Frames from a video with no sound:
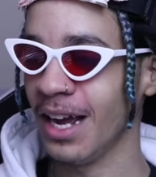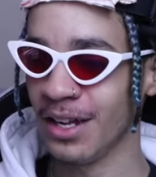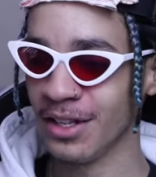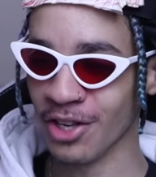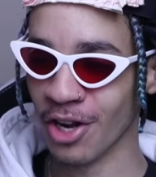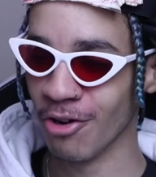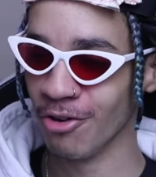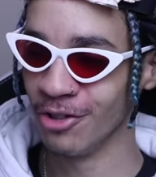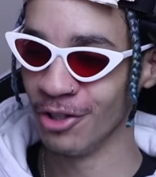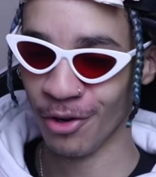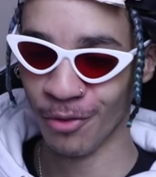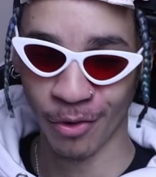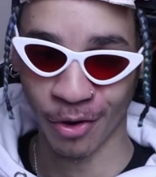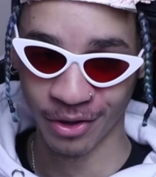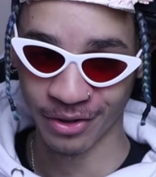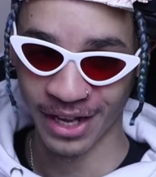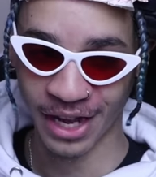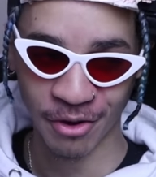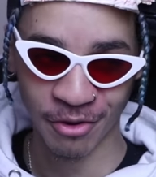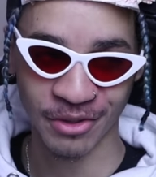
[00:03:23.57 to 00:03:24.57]
I don't know
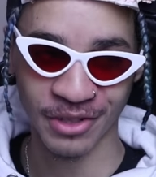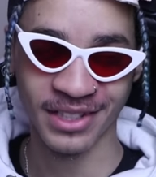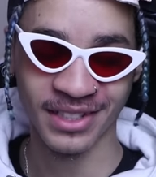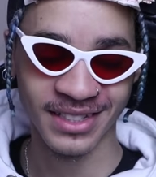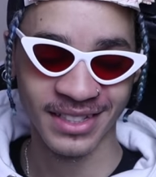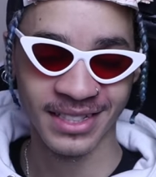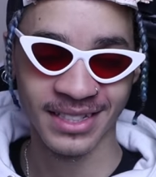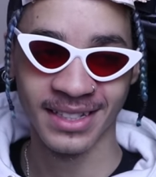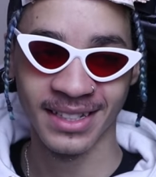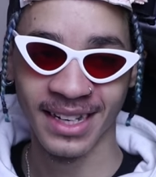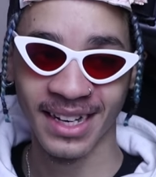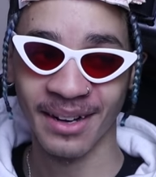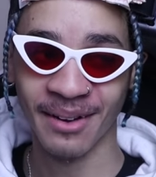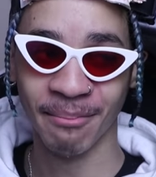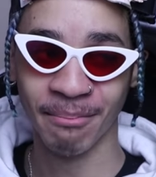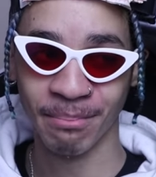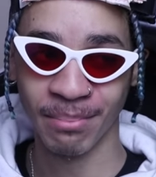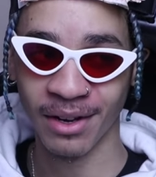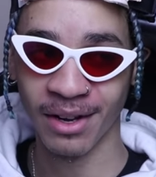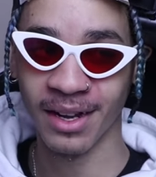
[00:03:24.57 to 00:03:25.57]
what that was,
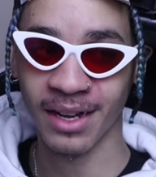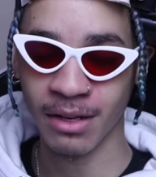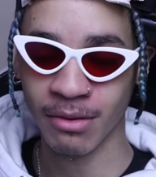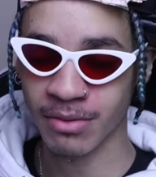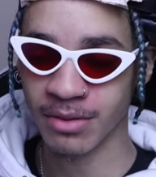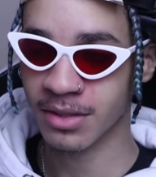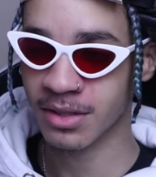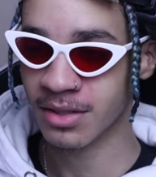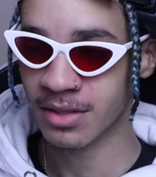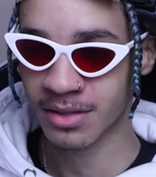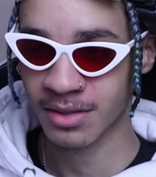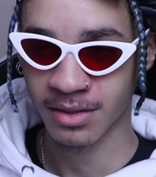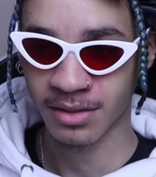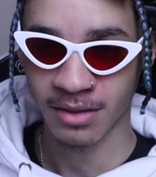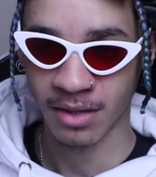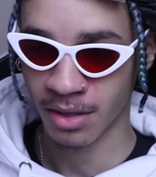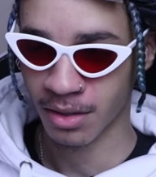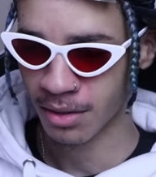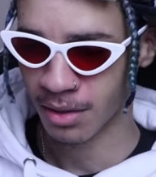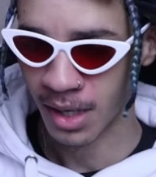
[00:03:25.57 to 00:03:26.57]
but it was
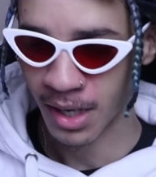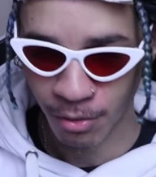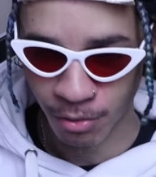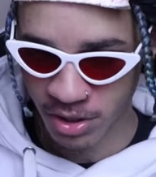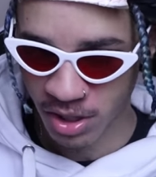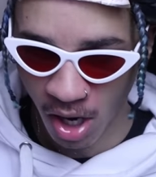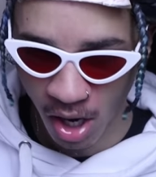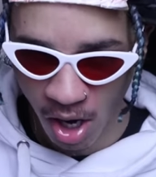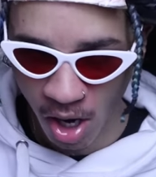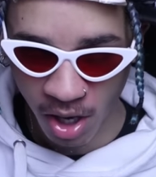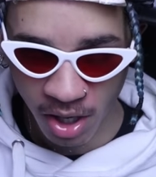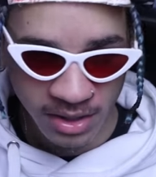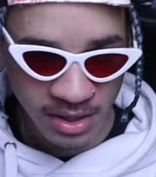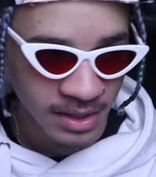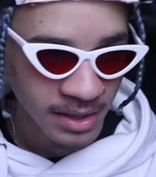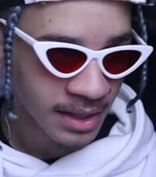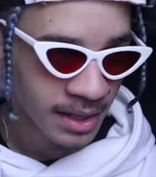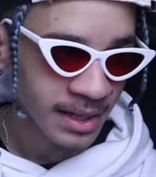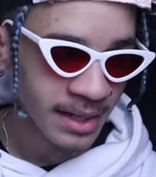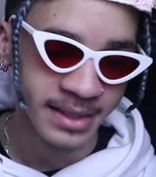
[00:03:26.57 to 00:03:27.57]
hard.